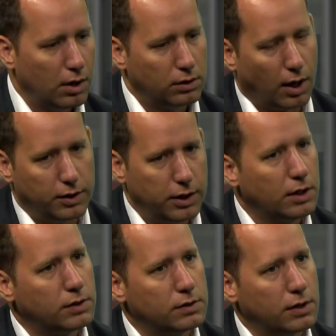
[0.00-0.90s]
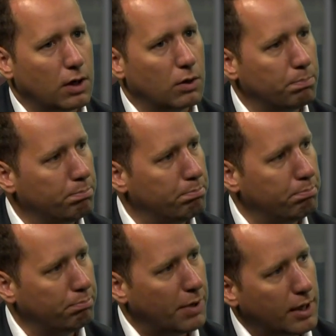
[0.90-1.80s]
idea that they are
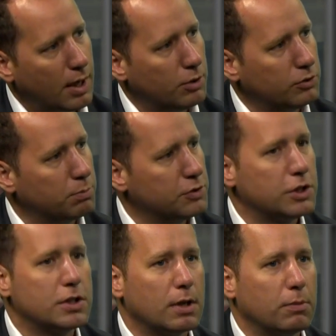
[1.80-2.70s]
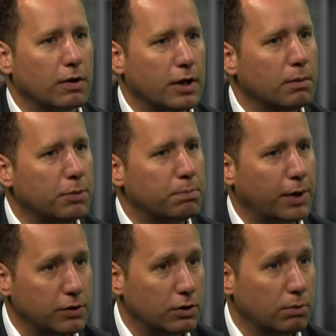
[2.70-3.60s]
being able to position them a little bit
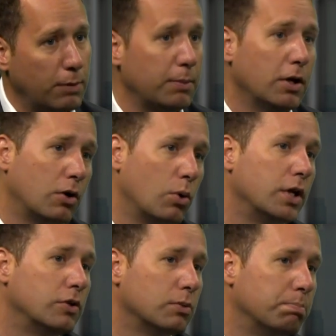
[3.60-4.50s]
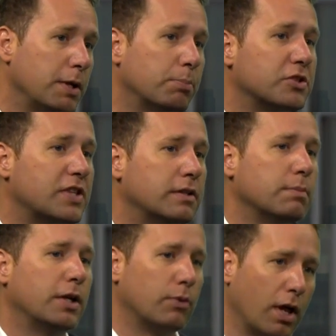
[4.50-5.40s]
better, or maybe according to people's
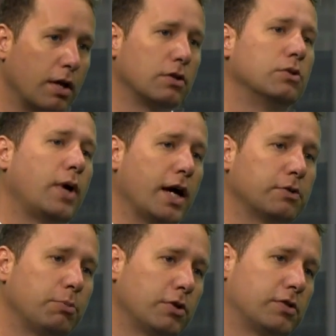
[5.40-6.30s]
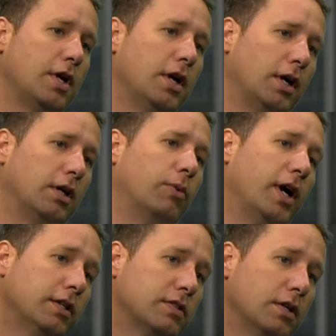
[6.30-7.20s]
sentiment rather than to experts'
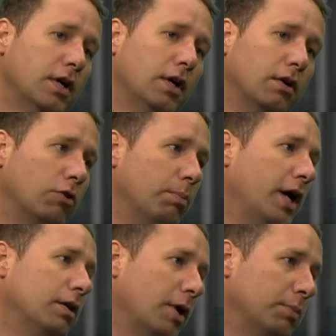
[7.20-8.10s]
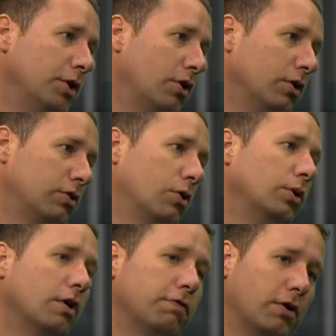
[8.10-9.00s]
advice, whereby they might be caught
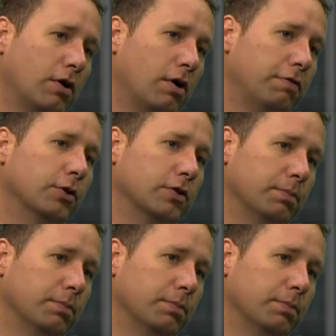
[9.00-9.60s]
totally off foot.